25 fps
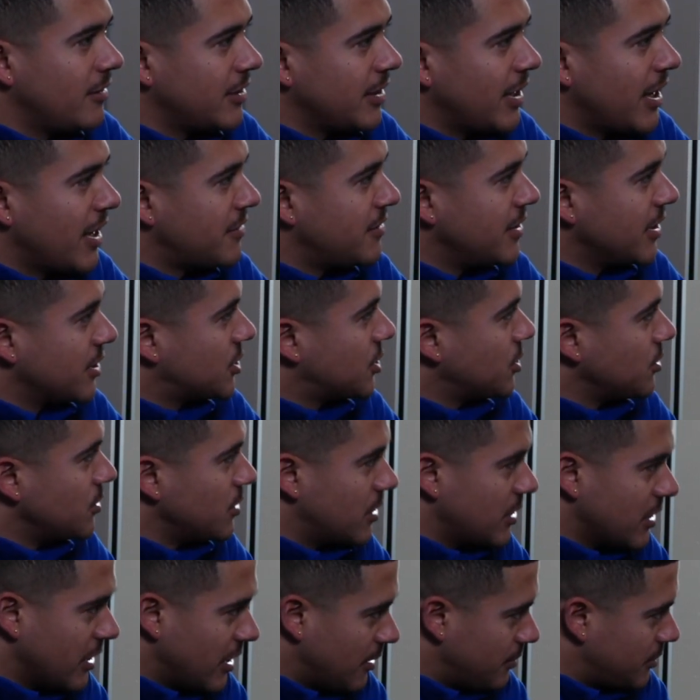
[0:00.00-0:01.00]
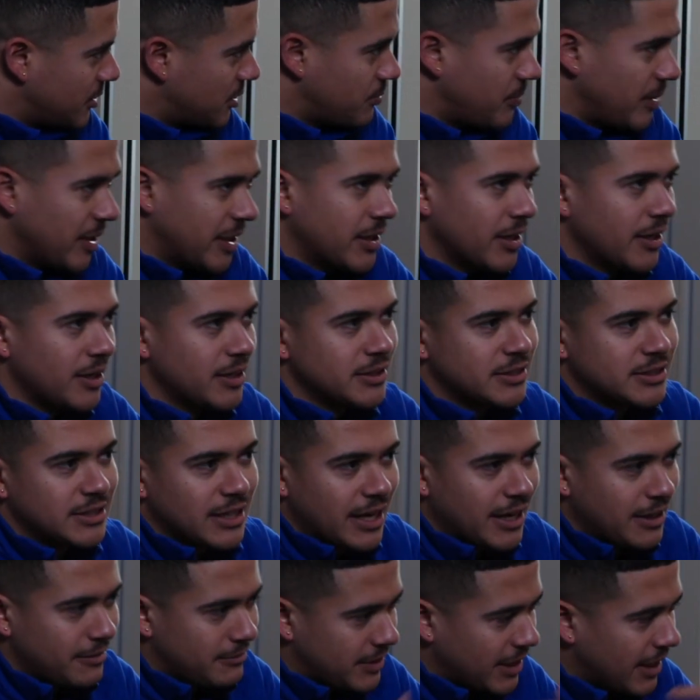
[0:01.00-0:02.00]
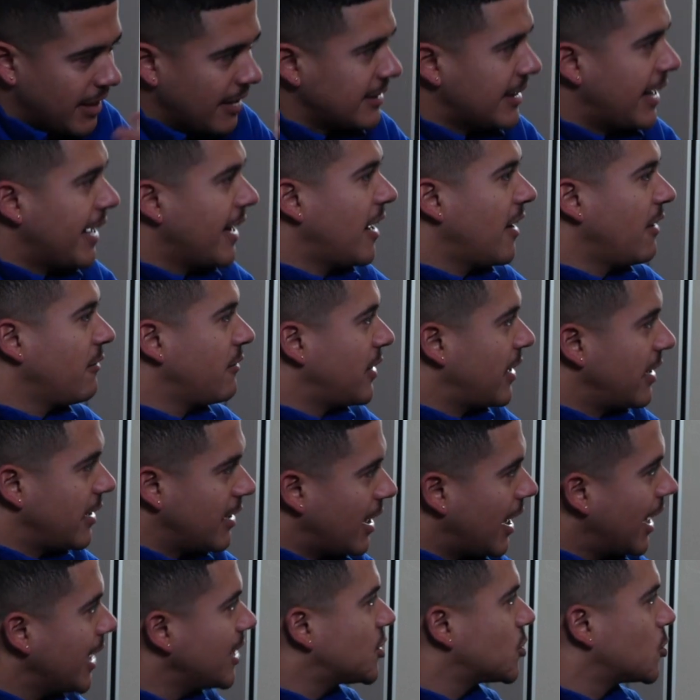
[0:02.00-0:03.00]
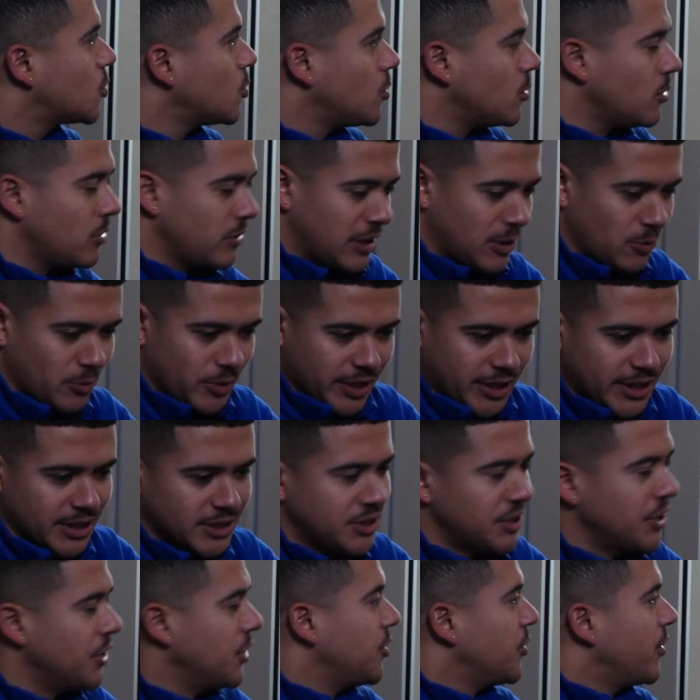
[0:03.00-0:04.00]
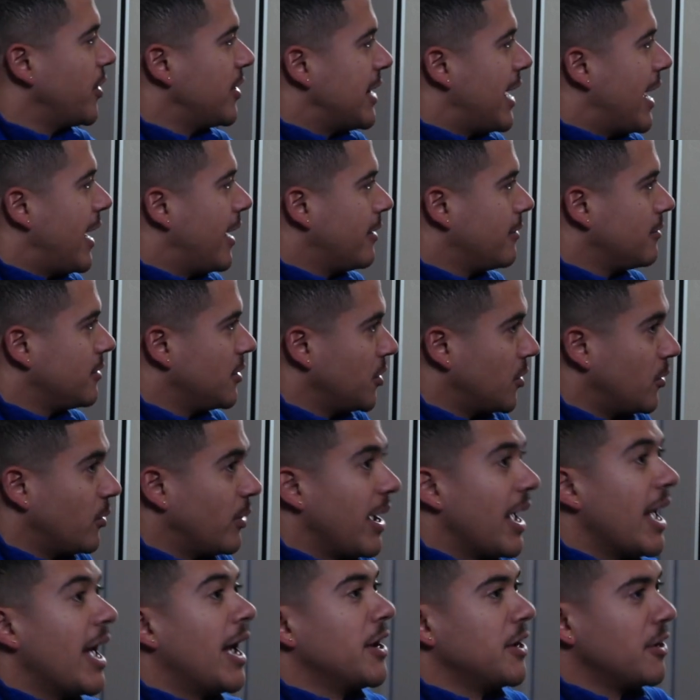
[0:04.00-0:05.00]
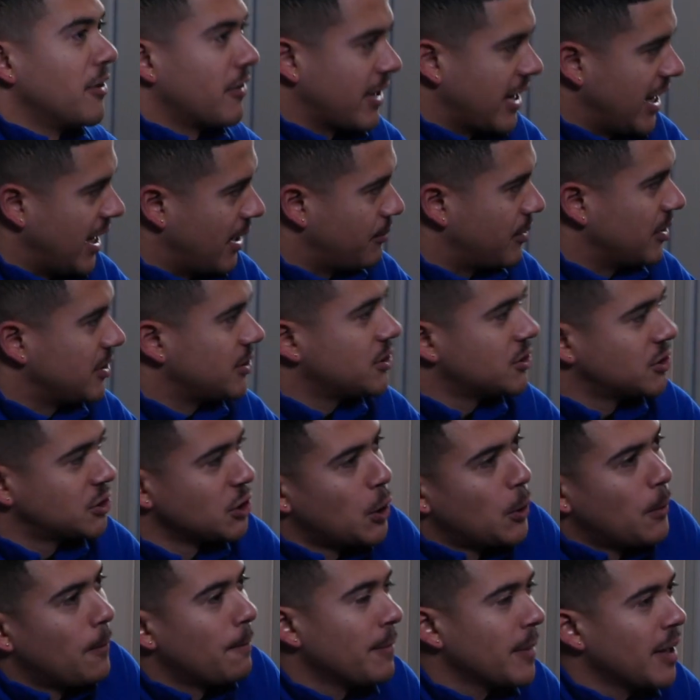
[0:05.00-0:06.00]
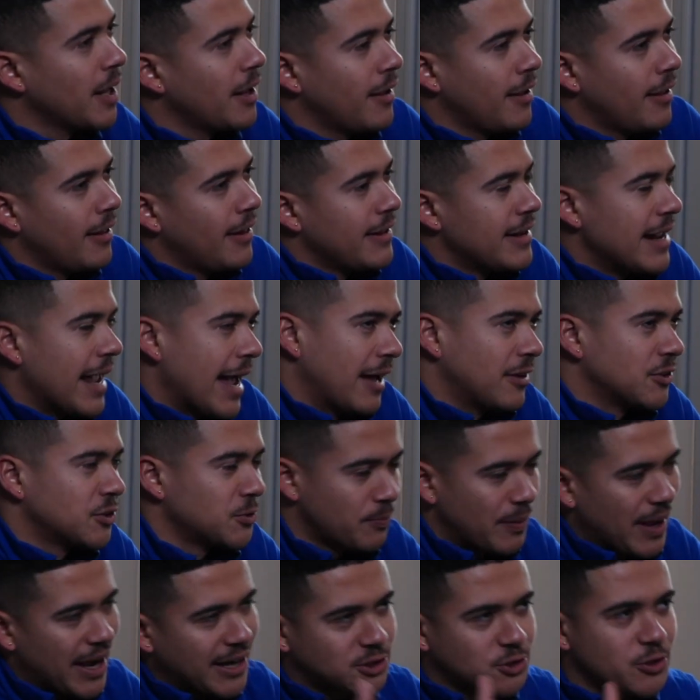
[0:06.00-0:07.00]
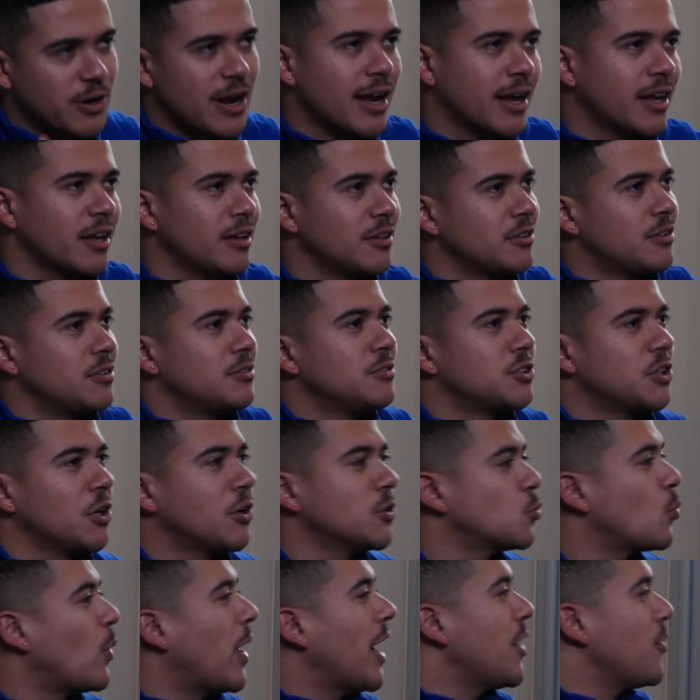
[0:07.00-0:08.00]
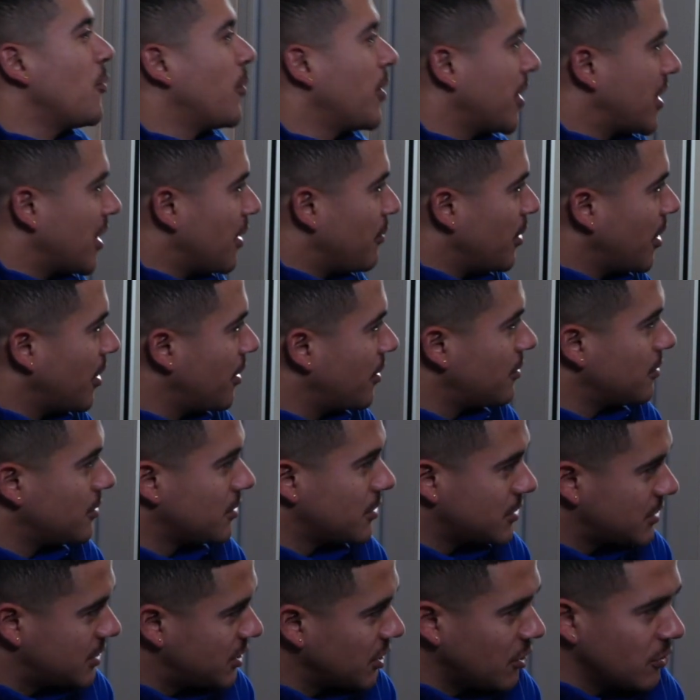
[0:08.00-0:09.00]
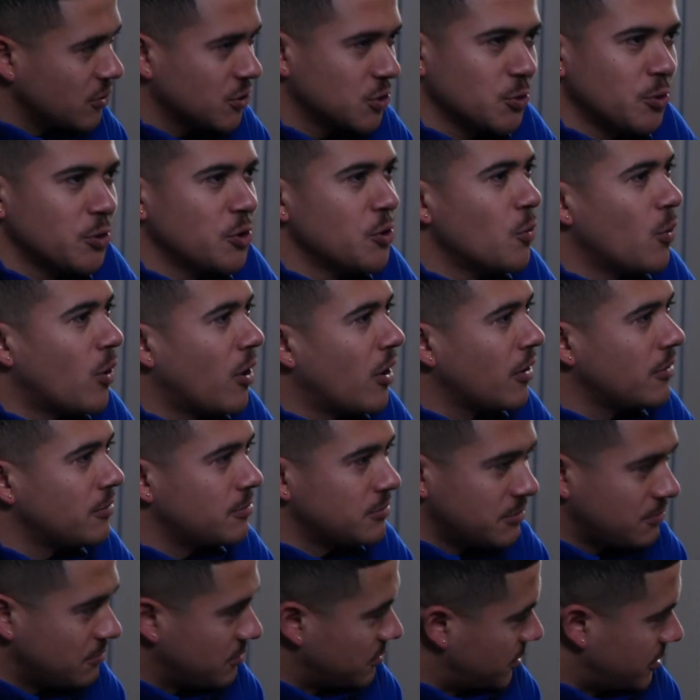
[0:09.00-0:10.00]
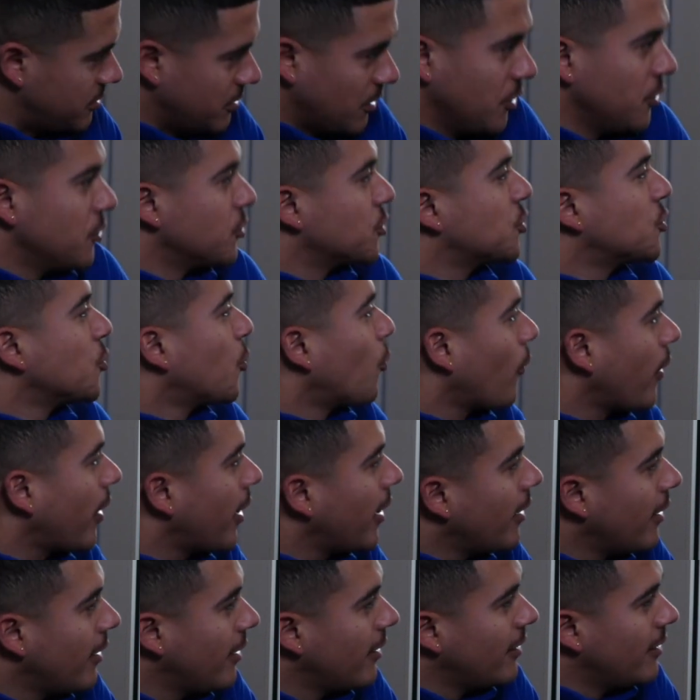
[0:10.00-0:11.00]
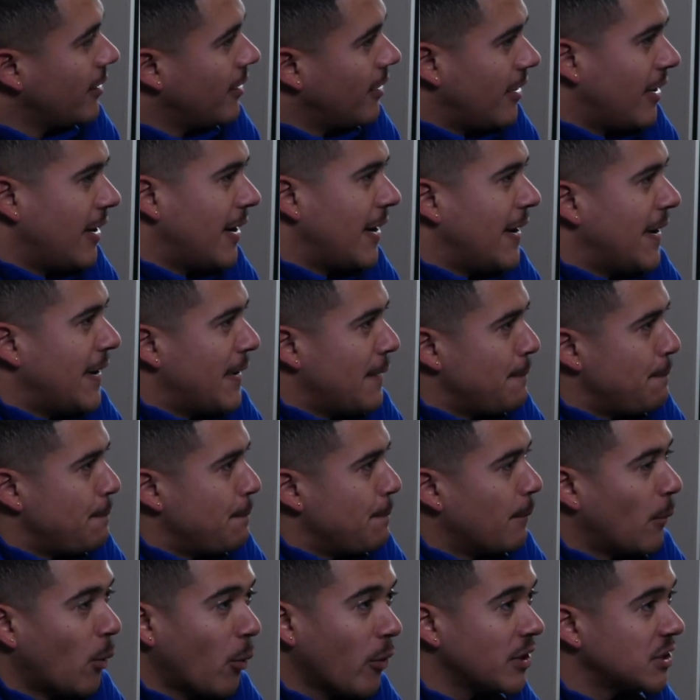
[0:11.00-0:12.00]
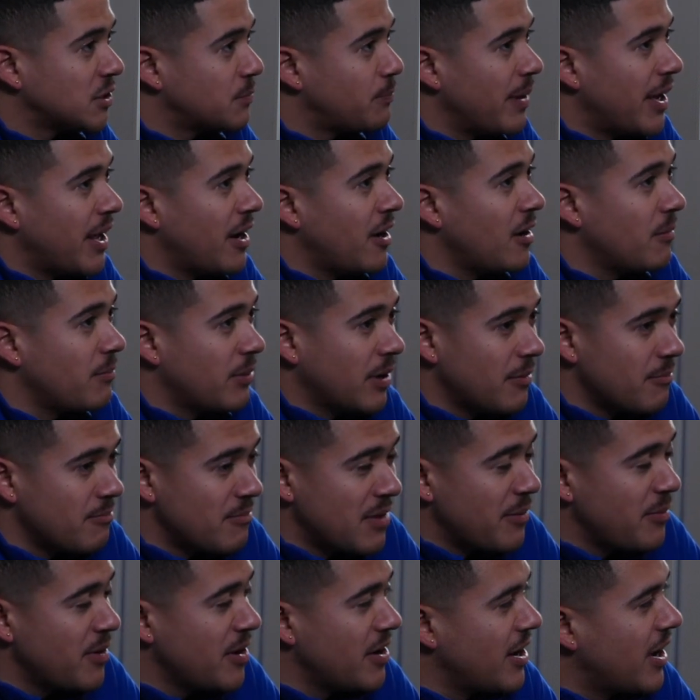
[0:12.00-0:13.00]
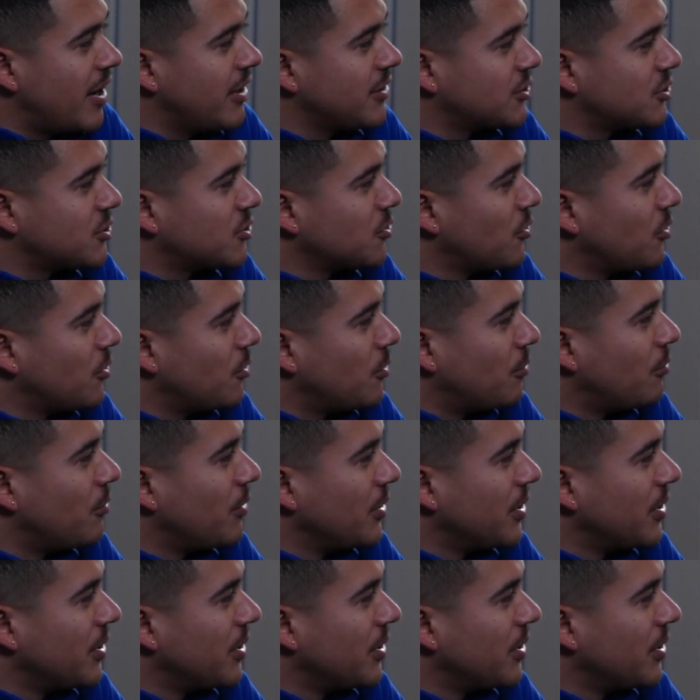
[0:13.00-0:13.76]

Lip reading: ethnic student clubs because I got a lot out of that in high school, and I want to continue doing that, at your campus. So, yeah. So backtracking, tell us why you want to come here. Tell us who you are. Tell your story. More is better, but maybe not so.